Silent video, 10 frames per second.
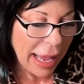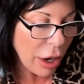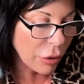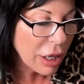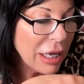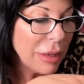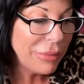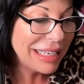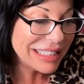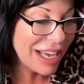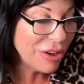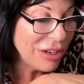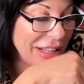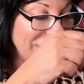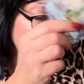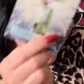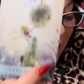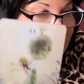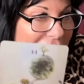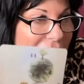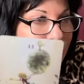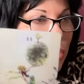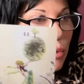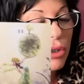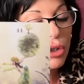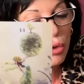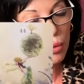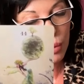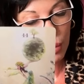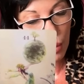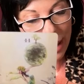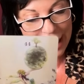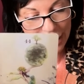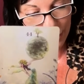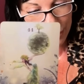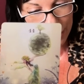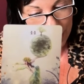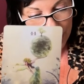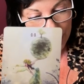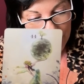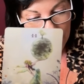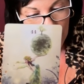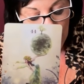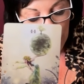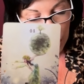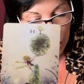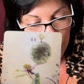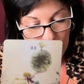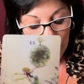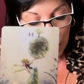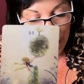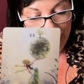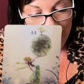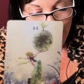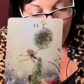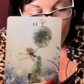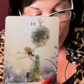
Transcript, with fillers: out because underneath that, they gave you strength. You have the